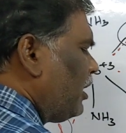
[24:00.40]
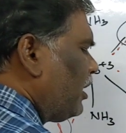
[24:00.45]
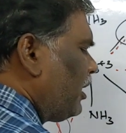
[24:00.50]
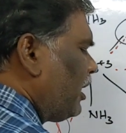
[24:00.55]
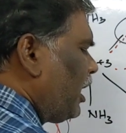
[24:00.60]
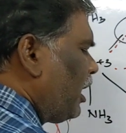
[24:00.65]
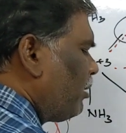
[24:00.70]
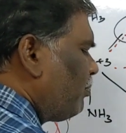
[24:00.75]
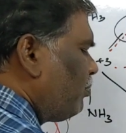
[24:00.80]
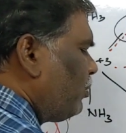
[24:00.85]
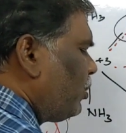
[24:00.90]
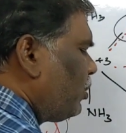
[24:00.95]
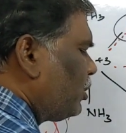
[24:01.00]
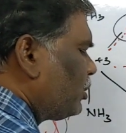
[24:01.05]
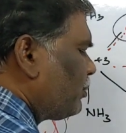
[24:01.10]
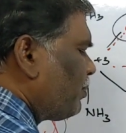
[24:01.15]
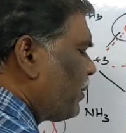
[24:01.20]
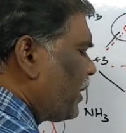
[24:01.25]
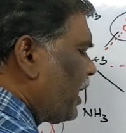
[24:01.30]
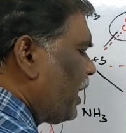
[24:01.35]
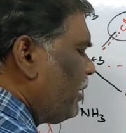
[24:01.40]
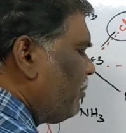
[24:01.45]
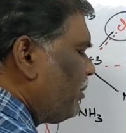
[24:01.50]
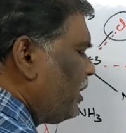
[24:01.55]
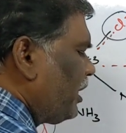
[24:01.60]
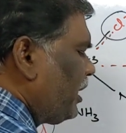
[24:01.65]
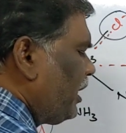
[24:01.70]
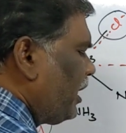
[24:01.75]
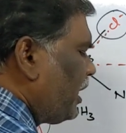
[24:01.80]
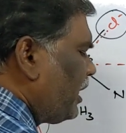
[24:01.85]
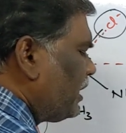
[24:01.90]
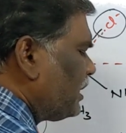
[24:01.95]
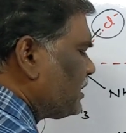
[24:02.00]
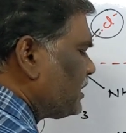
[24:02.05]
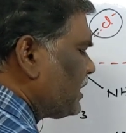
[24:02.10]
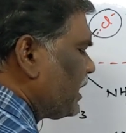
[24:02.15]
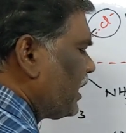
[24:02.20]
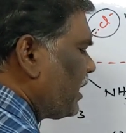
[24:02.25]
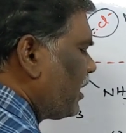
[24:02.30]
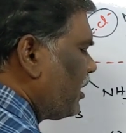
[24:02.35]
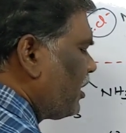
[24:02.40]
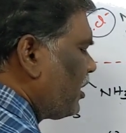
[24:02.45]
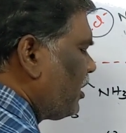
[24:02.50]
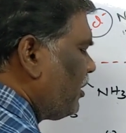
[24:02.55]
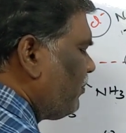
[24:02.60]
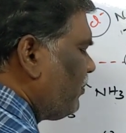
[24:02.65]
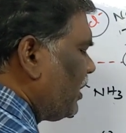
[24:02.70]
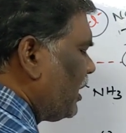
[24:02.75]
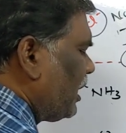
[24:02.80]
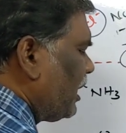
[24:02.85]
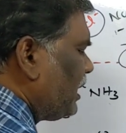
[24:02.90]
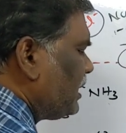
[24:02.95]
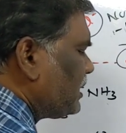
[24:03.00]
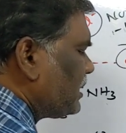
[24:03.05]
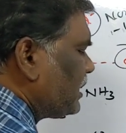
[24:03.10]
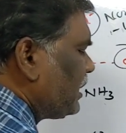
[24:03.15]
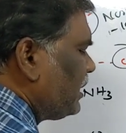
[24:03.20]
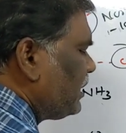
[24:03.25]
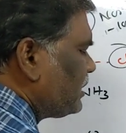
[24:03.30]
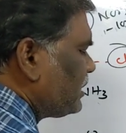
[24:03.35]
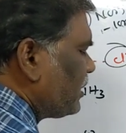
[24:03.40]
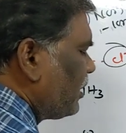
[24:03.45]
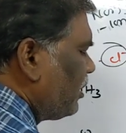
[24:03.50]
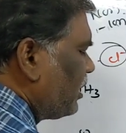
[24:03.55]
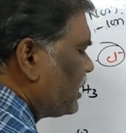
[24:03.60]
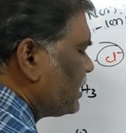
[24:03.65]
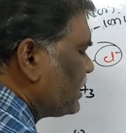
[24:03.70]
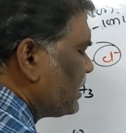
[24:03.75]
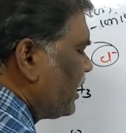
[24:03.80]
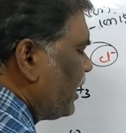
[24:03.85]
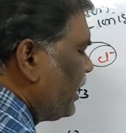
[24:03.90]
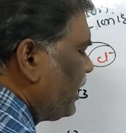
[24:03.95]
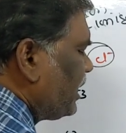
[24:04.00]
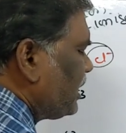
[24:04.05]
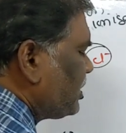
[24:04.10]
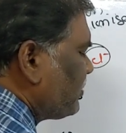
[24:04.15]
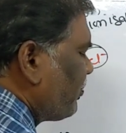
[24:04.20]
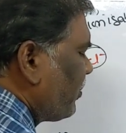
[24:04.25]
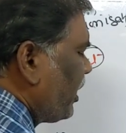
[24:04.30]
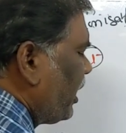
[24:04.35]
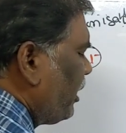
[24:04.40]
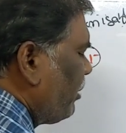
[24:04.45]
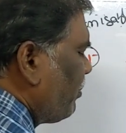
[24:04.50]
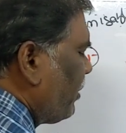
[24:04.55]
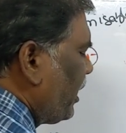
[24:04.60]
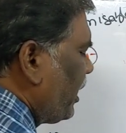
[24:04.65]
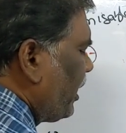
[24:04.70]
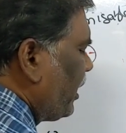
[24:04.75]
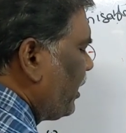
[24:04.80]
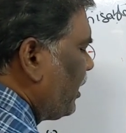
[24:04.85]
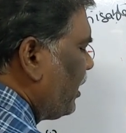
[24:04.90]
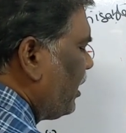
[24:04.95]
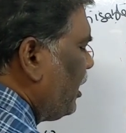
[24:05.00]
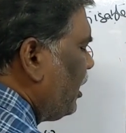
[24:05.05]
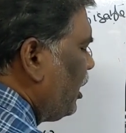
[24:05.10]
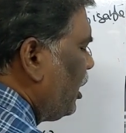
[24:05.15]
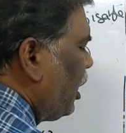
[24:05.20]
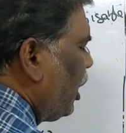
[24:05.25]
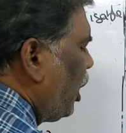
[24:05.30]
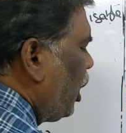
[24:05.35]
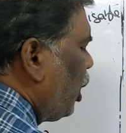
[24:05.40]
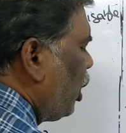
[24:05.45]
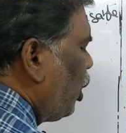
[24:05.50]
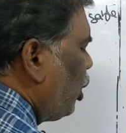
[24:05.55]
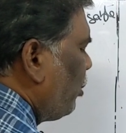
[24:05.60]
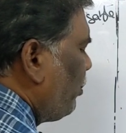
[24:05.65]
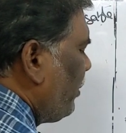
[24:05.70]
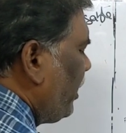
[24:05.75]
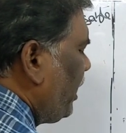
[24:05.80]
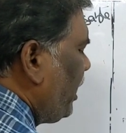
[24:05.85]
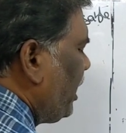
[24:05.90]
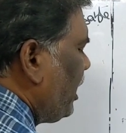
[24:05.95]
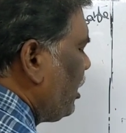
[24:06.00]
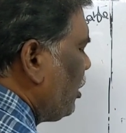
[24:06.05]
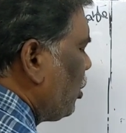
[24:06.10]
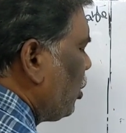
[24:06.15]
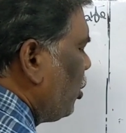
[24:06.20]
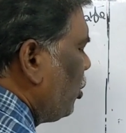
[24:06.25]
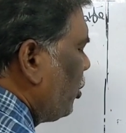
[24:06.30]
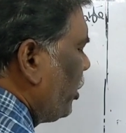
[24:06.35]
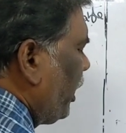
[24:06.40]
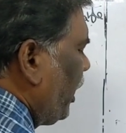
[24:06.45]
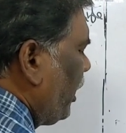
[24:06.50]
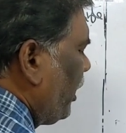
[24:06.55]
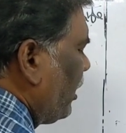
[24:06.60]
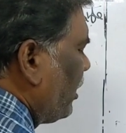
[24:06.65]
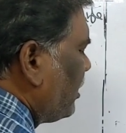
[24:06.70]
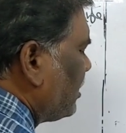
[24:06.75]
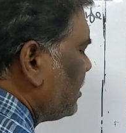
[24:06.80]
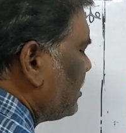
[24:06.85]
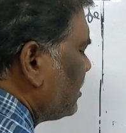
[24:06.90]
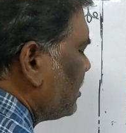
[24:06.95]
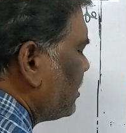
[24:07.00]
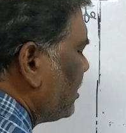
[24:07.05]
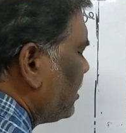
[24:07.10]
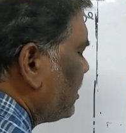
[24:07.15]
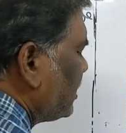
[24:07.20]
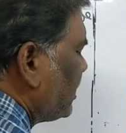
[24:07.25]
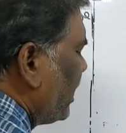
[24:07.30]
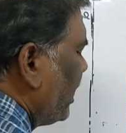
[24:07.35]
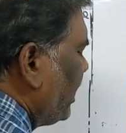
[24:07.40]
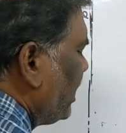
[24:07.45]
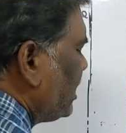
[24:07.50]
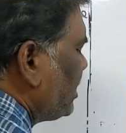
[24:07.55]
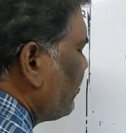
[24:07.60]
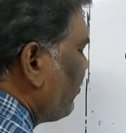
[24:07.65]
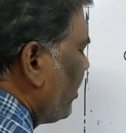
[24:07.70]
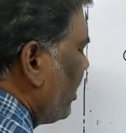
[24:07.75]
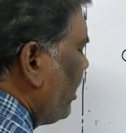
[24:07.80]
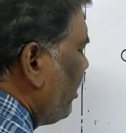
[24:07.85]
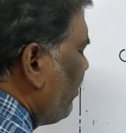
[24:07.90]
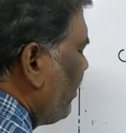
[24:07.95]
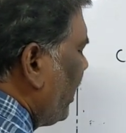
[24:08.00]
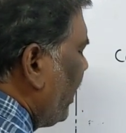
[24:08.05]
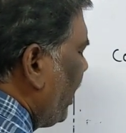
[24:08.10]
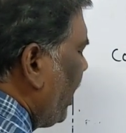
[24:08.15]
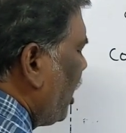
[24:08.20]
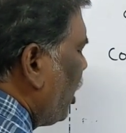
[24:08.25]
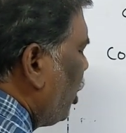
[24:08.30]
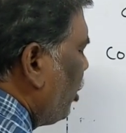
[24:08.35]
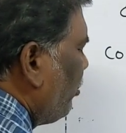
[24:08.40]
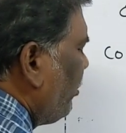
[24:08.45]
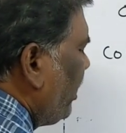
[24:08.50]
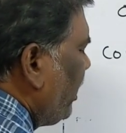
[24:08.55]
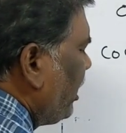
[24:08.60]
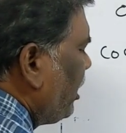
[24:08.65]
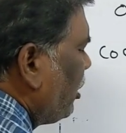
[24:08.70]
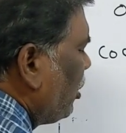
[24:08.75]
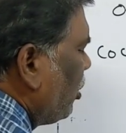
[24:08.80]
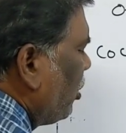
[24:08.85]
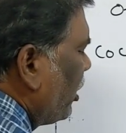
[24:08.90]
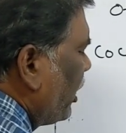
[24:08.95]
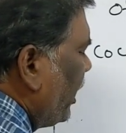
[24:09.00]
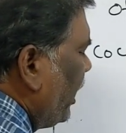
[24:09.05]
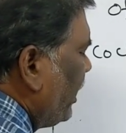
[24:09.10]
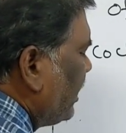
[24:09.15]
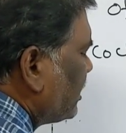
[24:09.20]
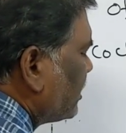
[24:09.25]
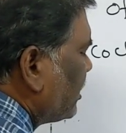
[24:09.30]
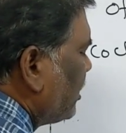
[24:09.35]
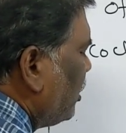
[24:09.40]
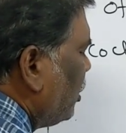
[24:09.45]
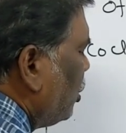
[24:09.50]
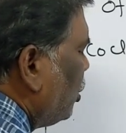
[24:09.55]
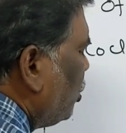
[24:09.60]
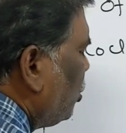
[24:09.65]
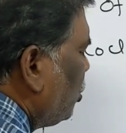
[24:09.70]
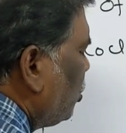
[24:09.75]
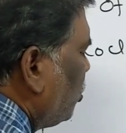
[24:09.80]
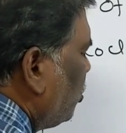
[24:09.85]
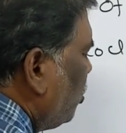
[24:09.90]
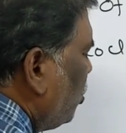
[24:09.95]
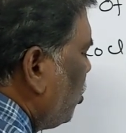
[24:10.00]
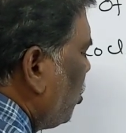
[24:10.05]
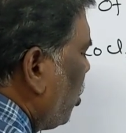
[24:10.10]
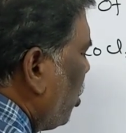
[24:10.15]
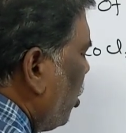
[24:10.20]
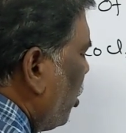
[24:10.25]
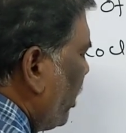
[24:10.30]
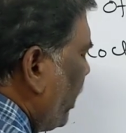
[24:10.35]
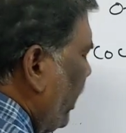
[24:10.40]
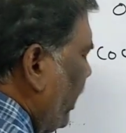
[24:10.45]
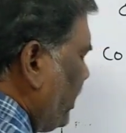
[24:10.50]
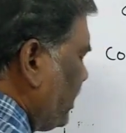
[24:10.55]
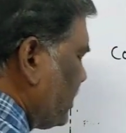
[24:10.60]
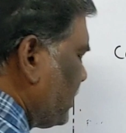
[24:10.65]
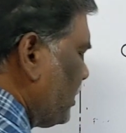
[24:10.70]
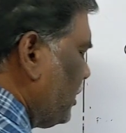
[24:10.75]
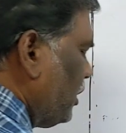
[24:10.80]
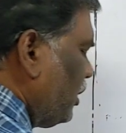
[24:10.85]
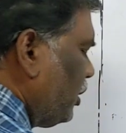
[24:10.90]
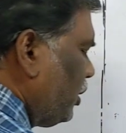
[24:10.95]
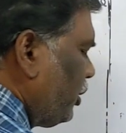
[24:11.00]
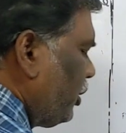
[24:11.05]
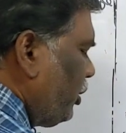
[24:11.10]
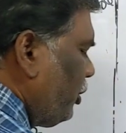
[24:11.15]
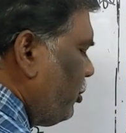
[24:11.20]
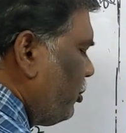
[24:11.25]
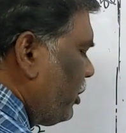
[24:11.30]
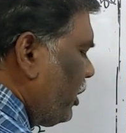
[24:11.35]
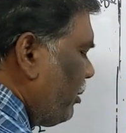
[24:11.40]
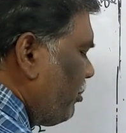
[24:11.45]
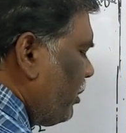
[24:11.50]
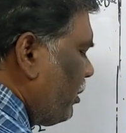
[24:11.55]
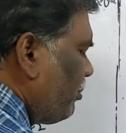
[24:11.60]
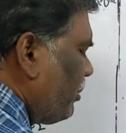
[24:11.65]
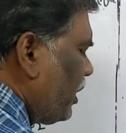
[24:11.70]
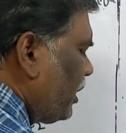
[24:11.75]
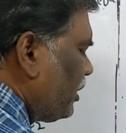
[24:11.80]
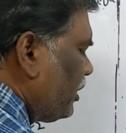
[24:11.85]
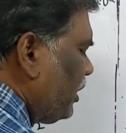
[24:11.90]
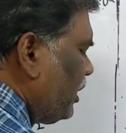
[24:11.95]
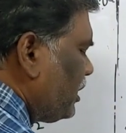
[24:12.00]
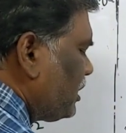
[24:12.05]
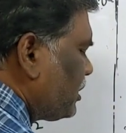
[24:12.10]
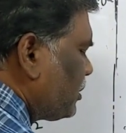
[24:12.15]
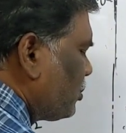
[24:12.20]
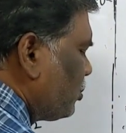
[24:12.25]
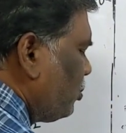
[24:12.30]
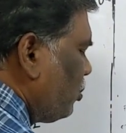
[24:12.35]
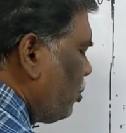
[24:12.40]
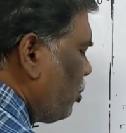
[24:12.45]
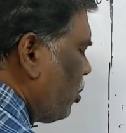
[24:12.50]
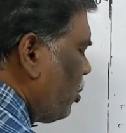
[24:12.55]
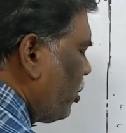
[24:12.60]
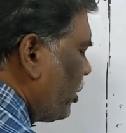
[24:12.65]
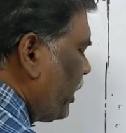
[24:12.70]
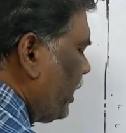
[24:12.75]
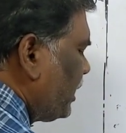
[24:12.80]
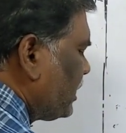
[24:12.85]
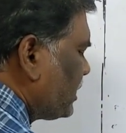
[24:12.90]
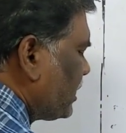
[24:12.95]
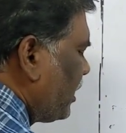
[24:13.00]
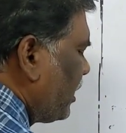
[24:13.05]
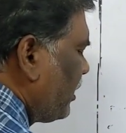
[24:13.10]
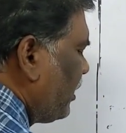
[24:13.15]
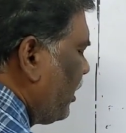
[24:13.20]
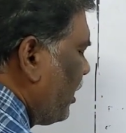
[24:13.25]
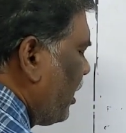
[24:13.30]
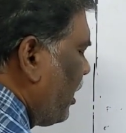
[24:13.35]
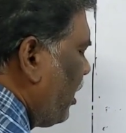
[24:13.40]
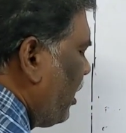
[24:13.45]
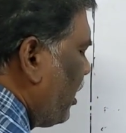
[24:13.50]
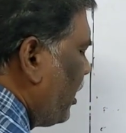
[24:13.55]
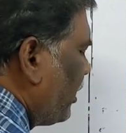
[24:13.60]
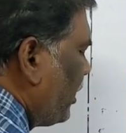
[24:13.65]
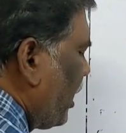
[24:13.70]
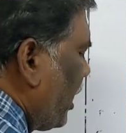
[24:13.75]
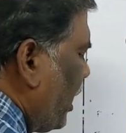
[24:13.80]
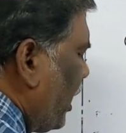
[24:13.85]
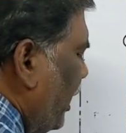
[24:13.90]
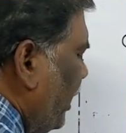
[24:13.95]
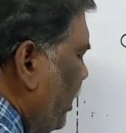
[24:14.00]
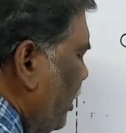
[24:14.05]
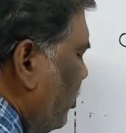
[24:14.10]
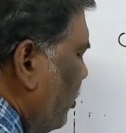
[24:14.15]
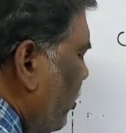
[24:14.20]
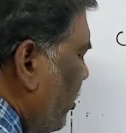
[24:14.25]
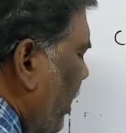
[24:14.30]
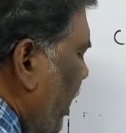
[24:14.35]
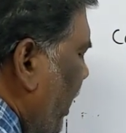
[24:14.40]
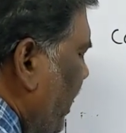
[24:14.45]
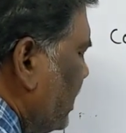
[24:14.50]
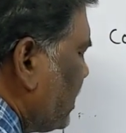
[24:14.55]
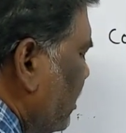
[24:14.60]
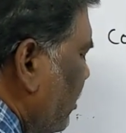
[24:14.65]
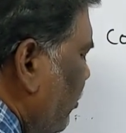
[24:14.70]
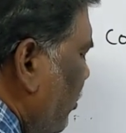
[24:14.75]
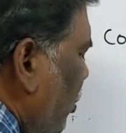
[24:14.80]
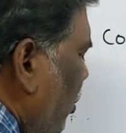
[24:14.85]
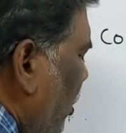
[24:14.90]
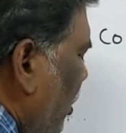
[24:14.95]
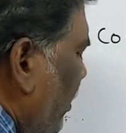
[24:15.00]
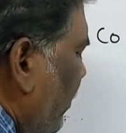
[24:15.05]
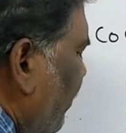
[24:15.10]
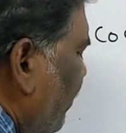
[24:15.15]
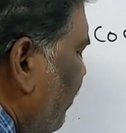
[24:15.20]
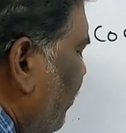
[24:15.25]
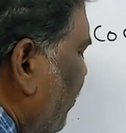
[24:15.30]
Now both primary and secondary valencies are satisfied by how many chlorines? Satisfied by how many chlorides? 2 chlorides. You remember these 2 chlorides are non-ionizable.